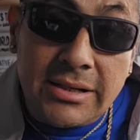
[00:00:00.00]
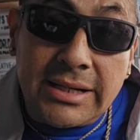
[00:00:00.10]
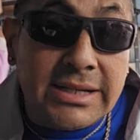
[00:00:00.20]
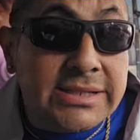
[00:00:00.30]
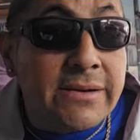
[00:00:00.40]

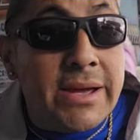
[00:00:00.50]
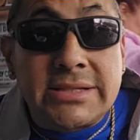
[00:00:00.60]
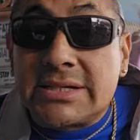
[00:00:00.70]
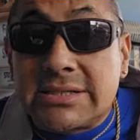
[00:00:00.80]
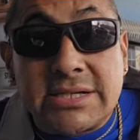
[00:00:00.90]
like I said, man,
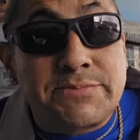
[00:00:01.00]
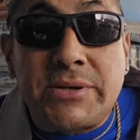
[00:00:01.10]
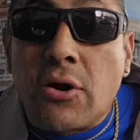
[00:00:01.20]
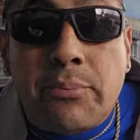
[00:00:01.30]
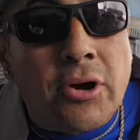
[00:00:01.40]
just just
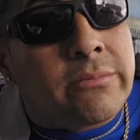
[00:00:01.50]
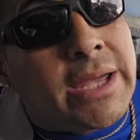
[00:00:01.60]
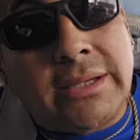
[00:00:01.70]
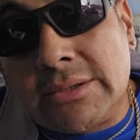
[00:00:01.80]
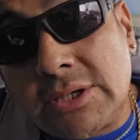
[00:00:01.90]
be on point,
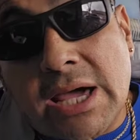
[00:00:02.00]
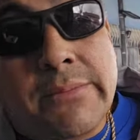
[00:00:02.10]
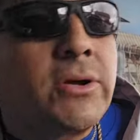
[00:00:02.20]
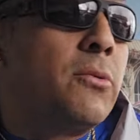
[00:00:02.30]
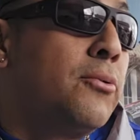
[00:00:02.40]
man. You got to
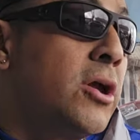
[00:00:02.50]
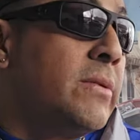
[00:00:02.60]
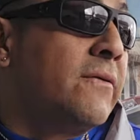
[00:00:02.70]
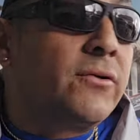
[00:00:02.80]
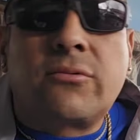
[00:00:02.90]
be on point,
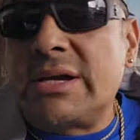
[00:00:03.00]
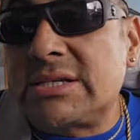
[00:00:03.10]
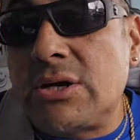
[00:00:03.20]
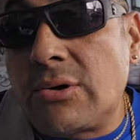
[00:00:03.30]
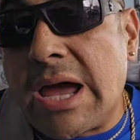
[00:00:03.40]
man, for the rest
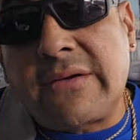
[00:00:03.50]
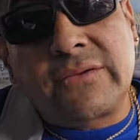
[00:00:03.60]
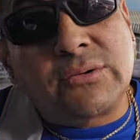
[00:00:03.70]
of your life.